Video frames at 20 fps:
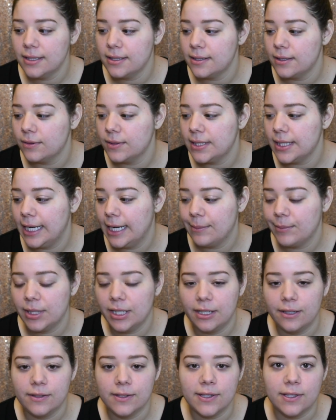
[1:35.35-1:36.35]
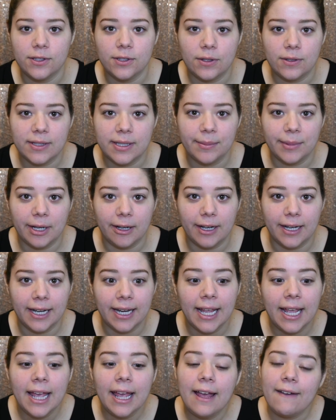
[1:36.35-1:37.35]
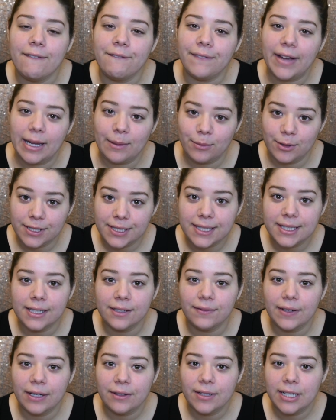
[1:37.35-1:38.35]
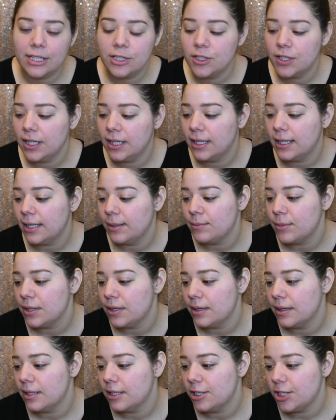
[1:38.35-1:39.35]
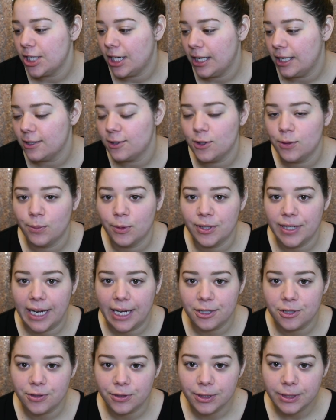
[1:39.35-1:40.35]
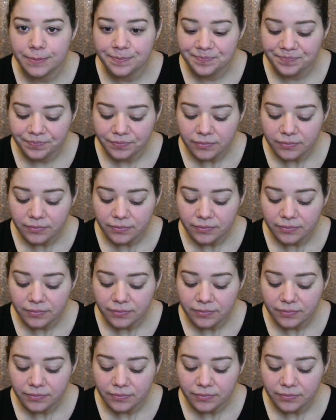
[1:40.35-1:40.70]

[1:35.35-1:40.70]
So today I'm going to use the Josie Maran Vibrancy foundation, and I'm in the shade Supernatural.